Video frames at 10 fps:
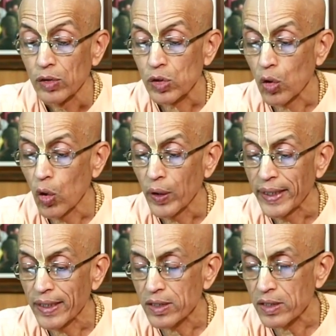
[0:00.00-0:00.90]
So
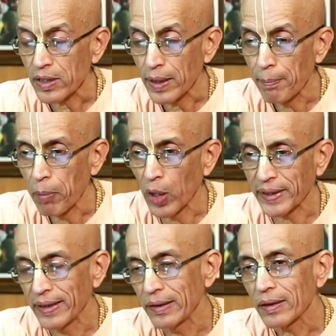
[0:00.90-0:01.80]
it is
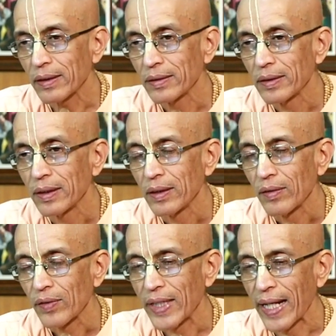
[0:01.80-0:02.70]
important
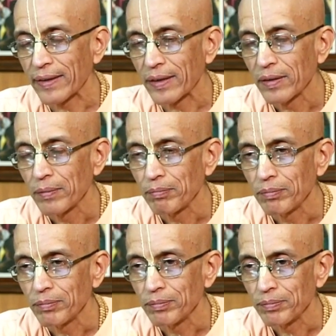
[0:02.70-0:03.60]
that
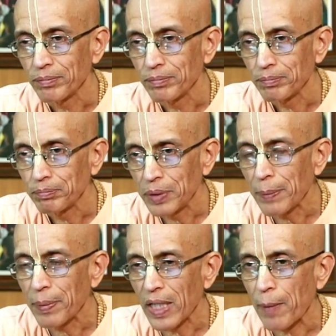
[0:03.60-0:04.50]

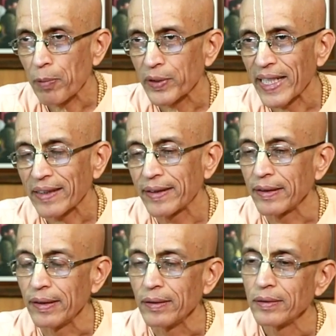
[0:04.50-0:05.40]
people are
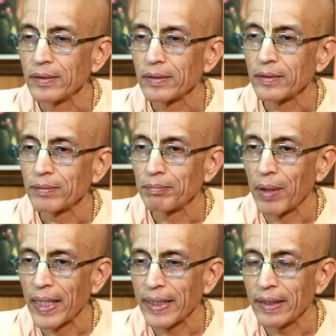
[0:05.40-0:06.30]
protected
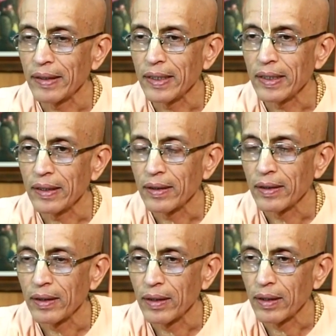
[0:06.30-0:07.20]
by the
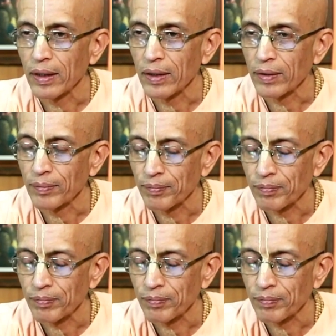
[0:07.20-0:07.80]
uh,